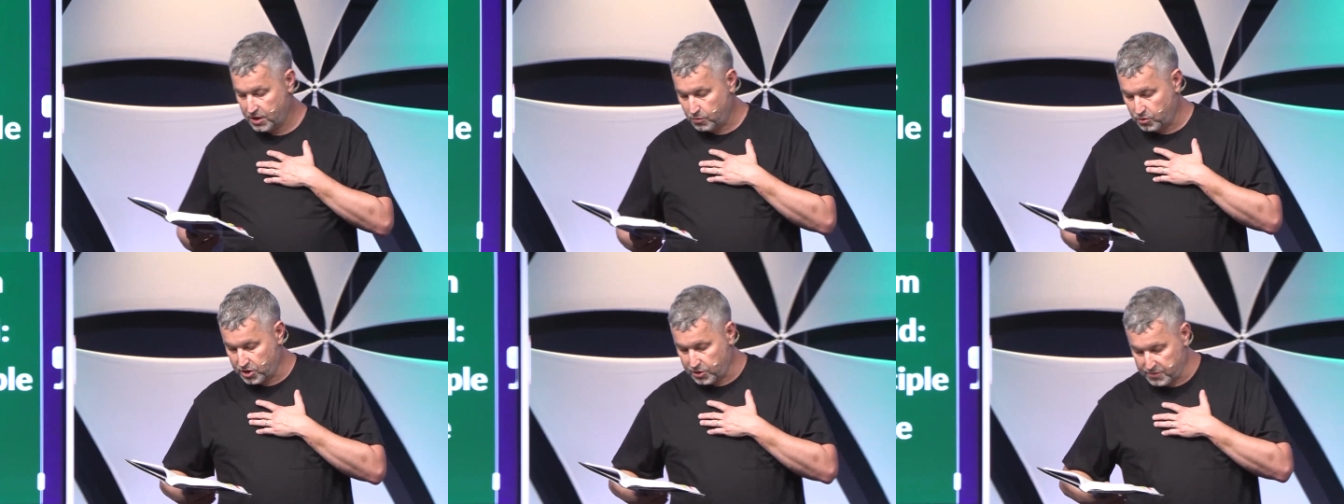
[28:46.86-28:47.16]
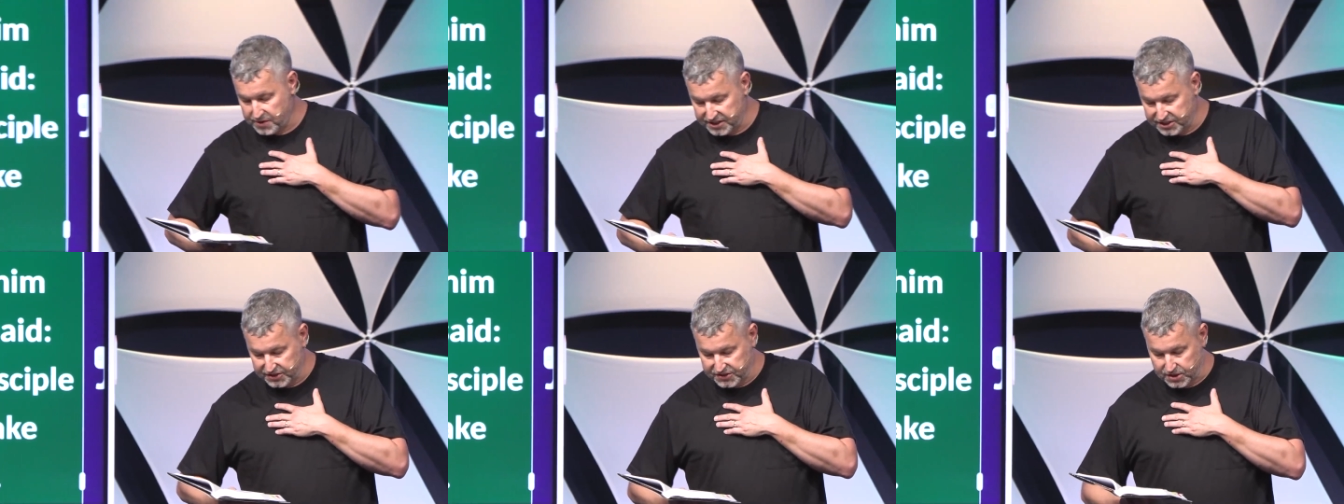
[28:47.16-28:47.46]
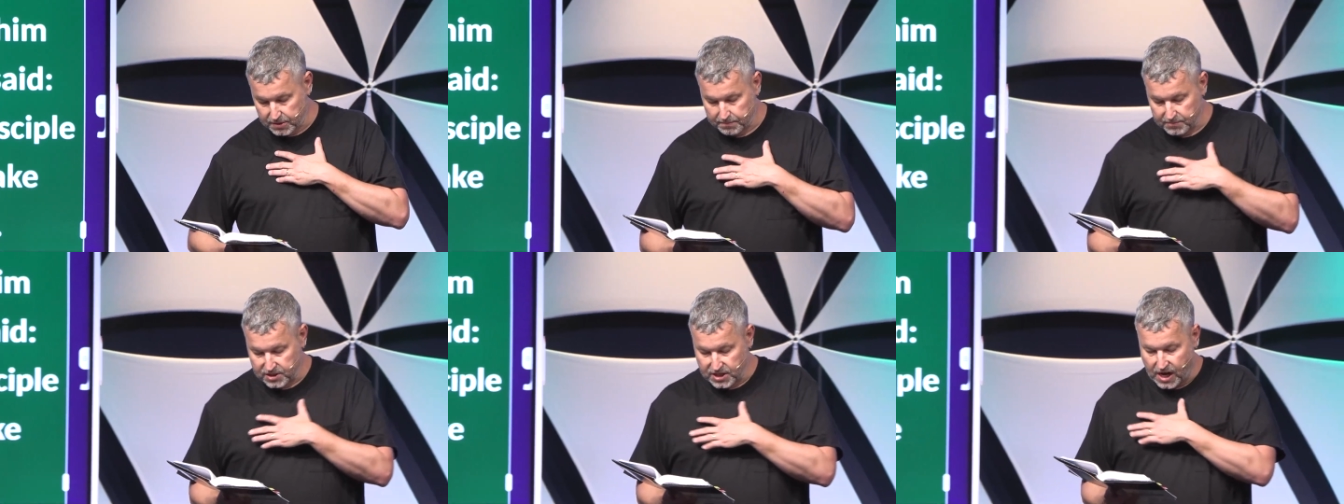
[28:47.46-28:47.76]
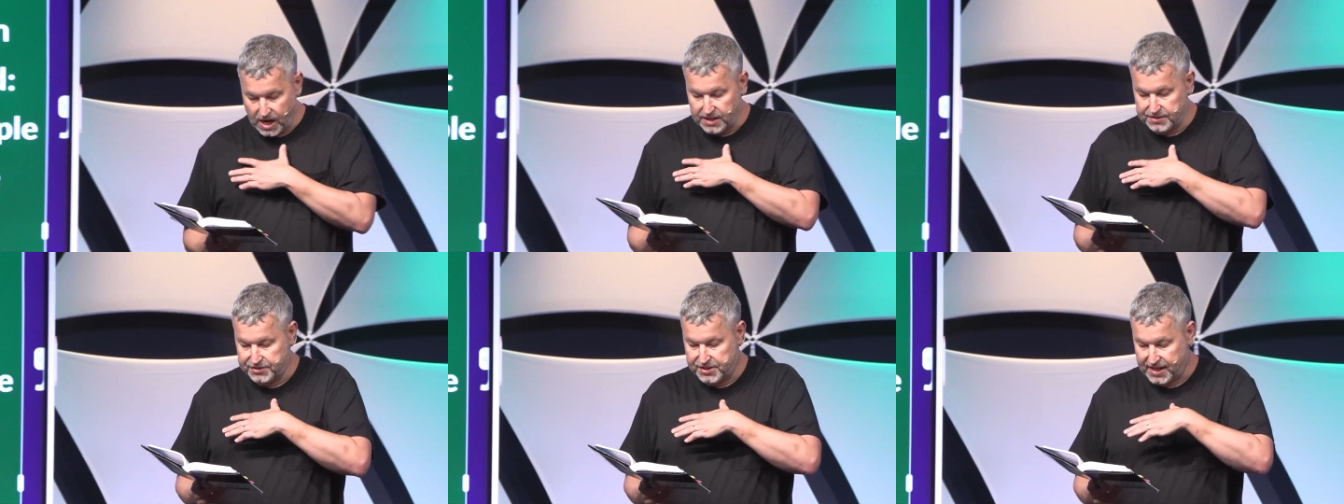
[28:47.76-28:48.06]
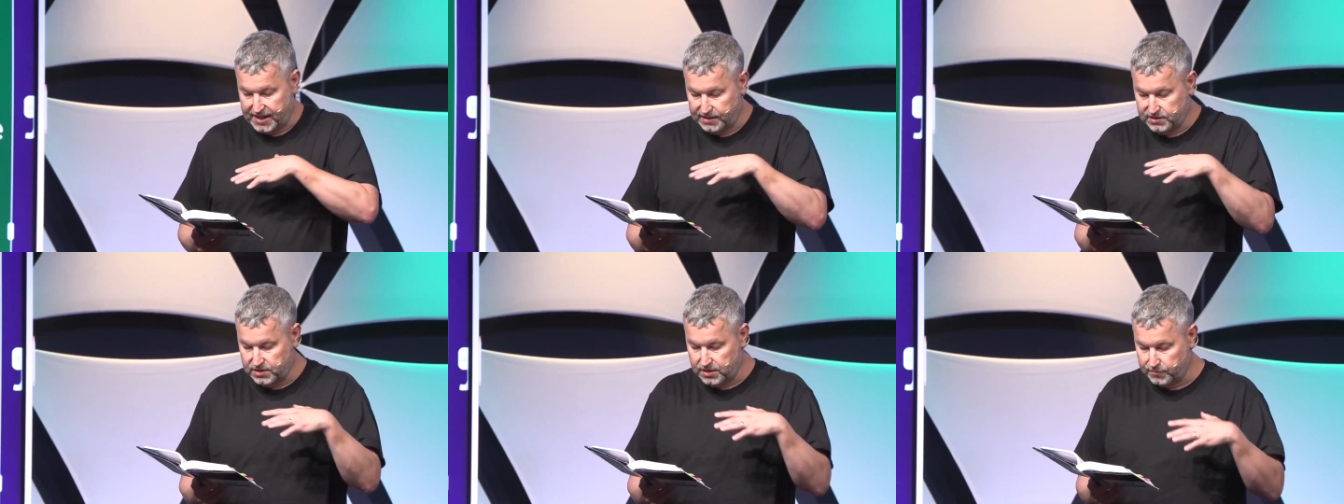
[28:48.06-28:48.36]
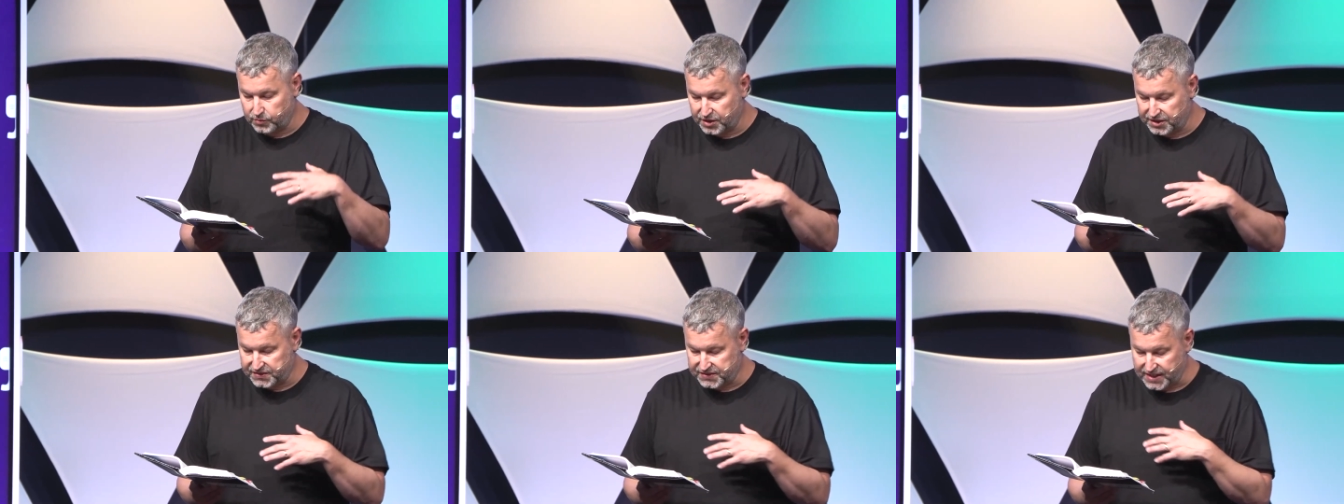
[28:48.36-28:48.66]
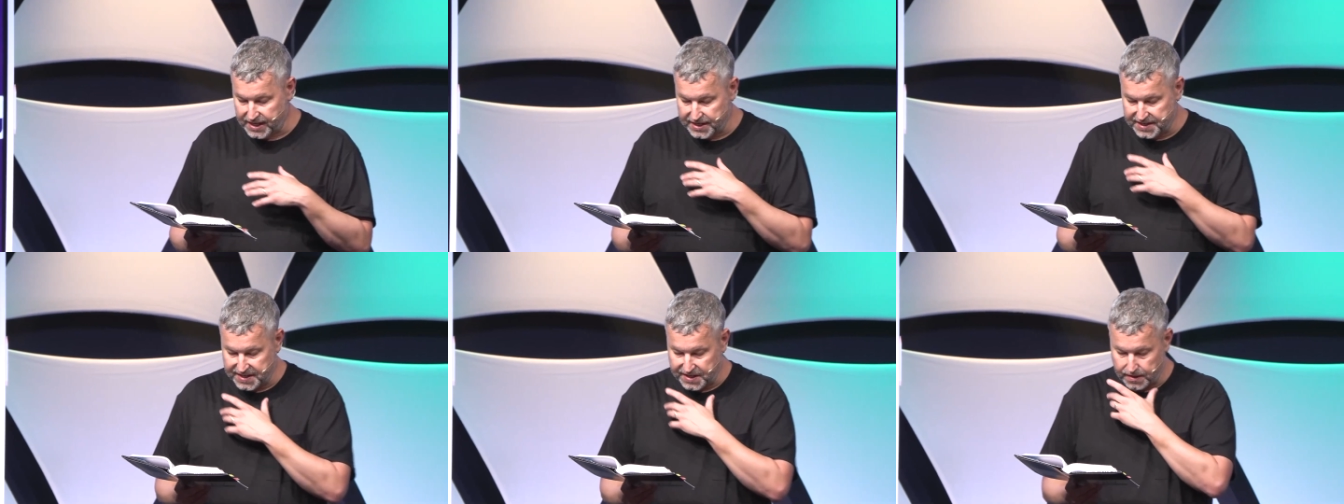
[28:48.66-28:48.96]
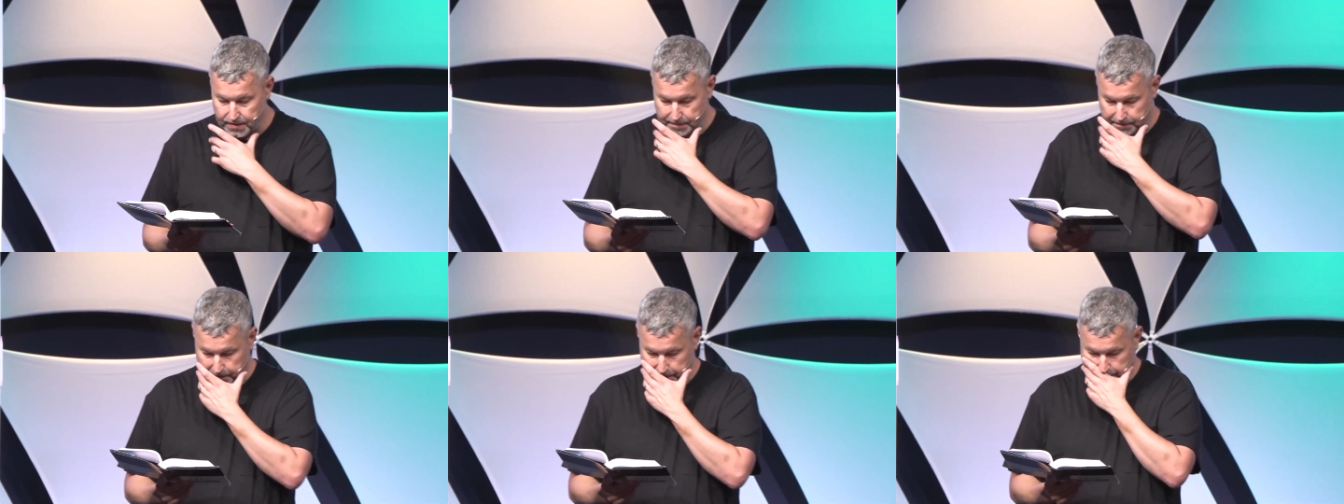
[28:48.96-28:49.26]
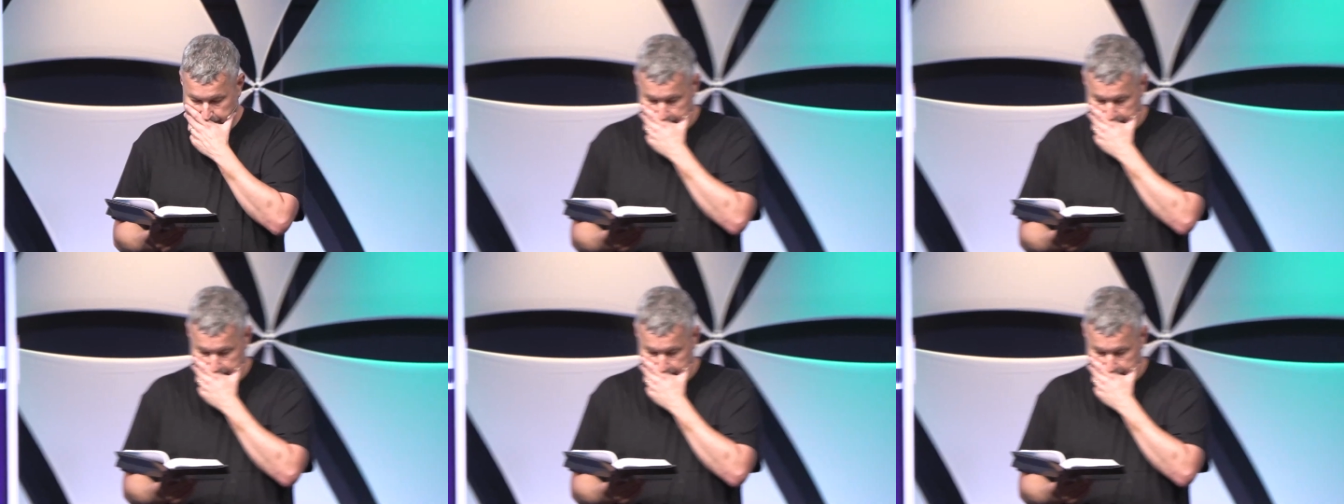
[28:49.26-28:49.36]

I want to read you some context of what he said here.